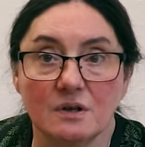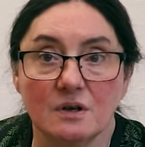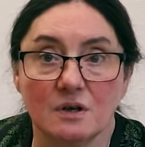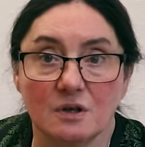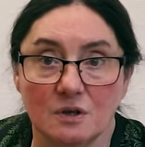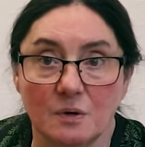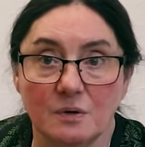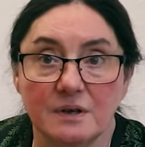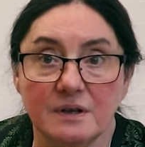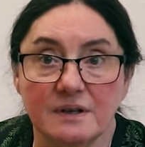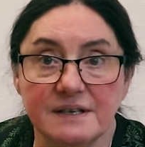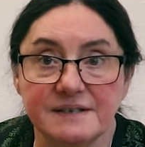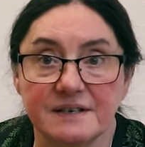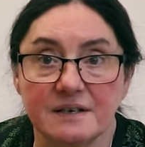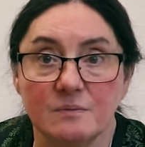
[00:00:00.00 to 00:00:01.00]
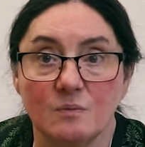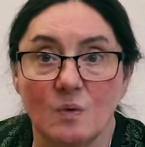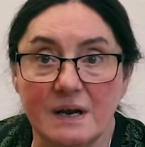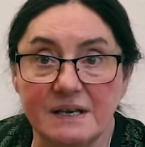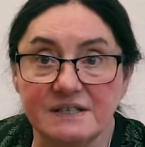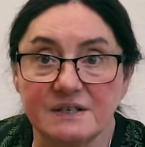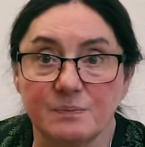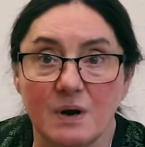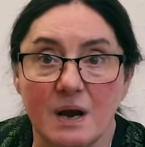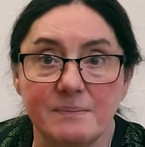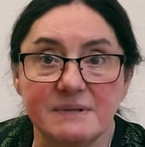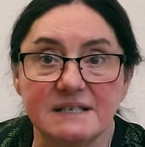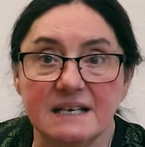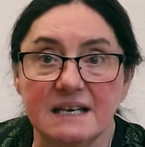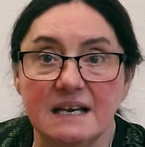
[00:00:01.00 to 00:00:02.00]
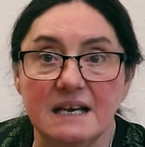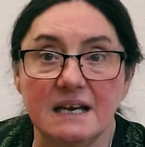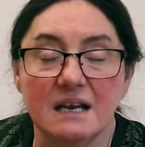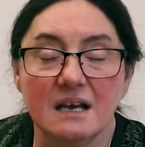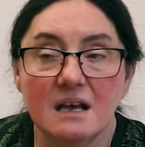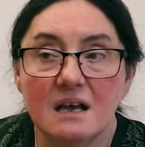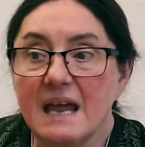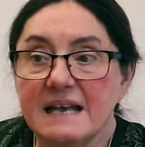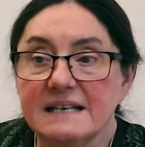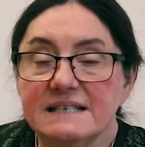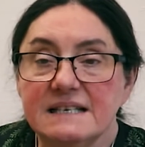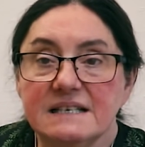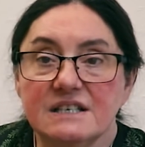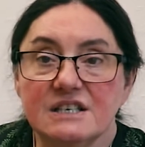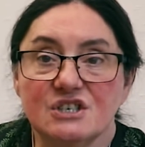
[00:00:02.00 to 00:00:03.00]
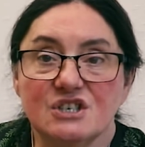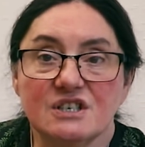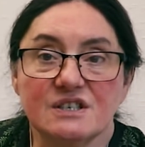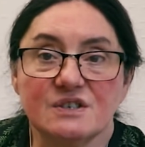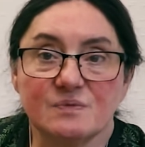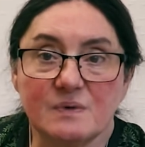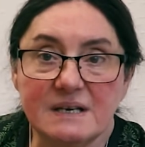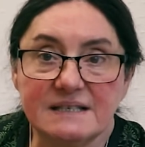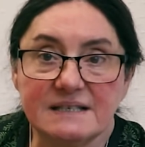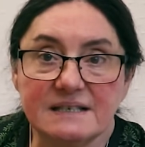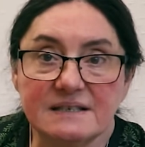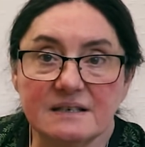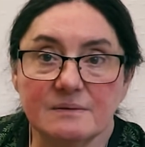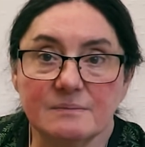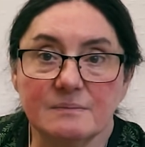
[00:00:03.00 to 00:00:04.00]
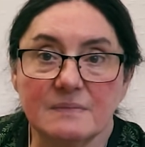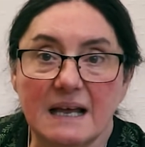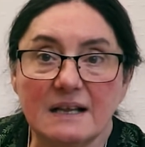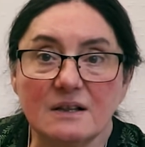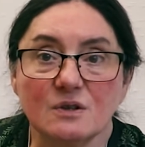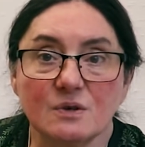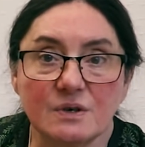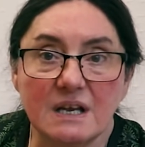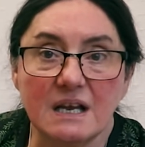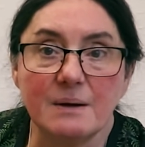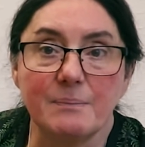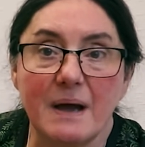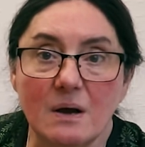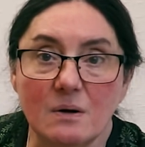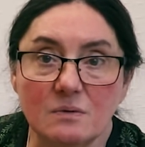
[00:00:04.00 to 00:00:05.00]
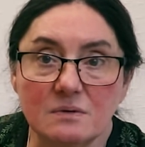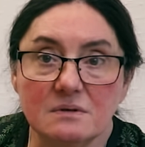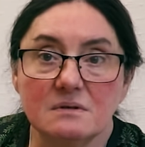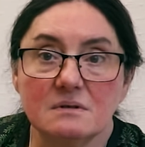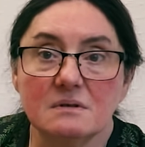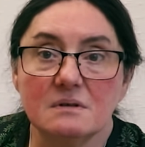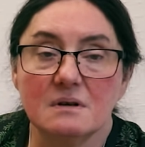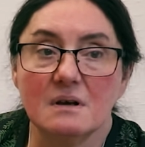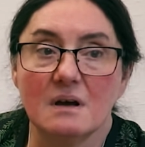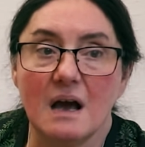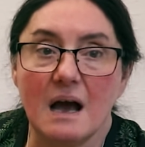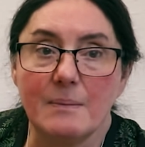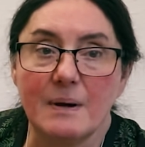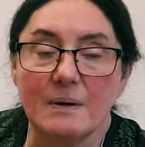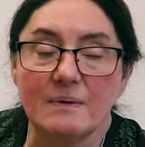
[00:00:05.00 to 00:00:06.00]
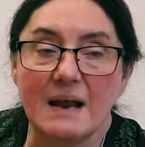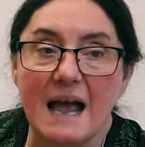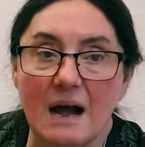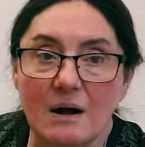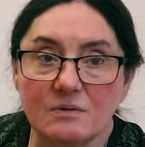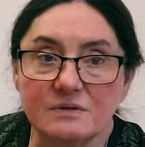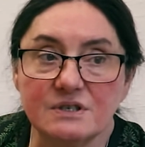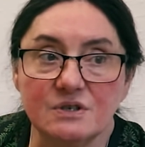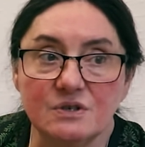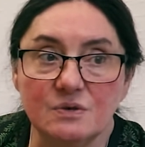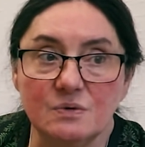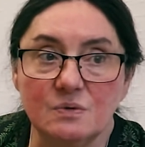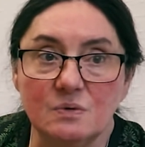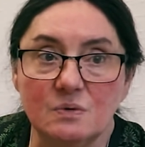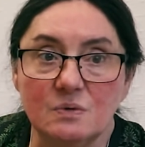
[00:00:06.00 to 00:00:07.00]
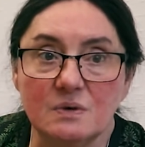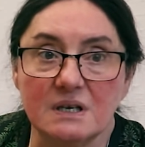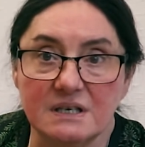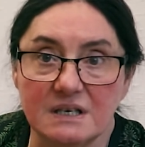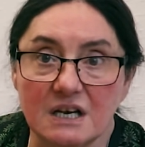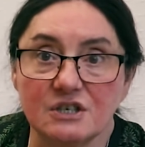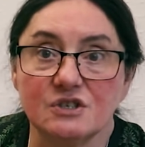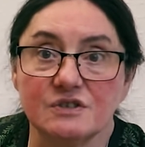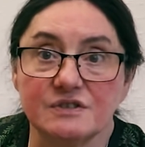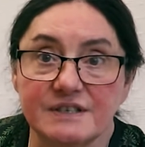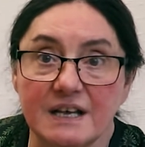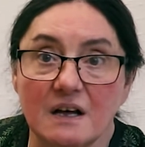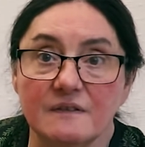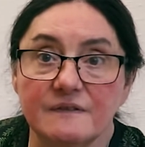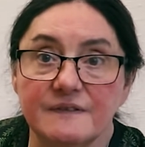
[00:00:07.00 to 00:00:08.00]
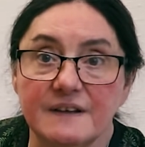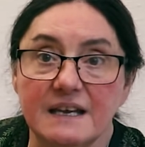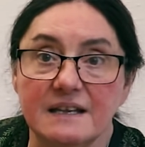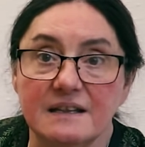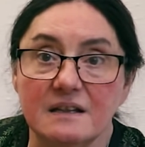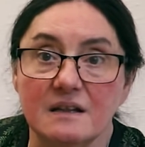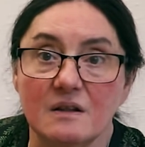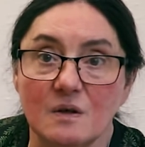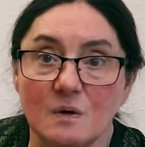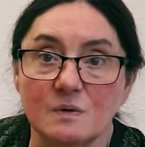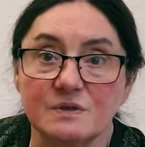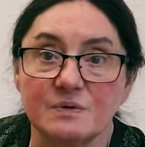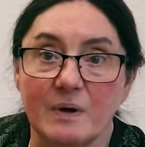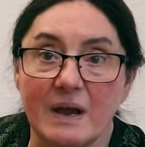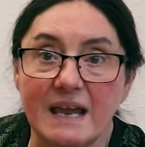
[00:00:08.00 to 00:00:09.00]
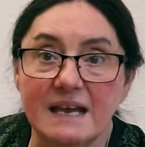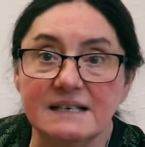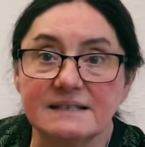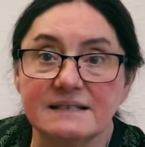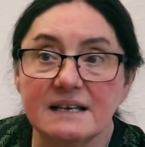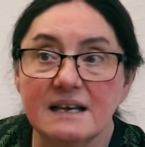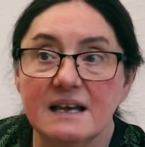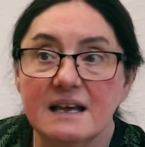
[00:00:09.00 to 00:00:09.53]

colonialism, white supremacy, anti-Indigenous racism, like learning about how to conduct yourself in those ways,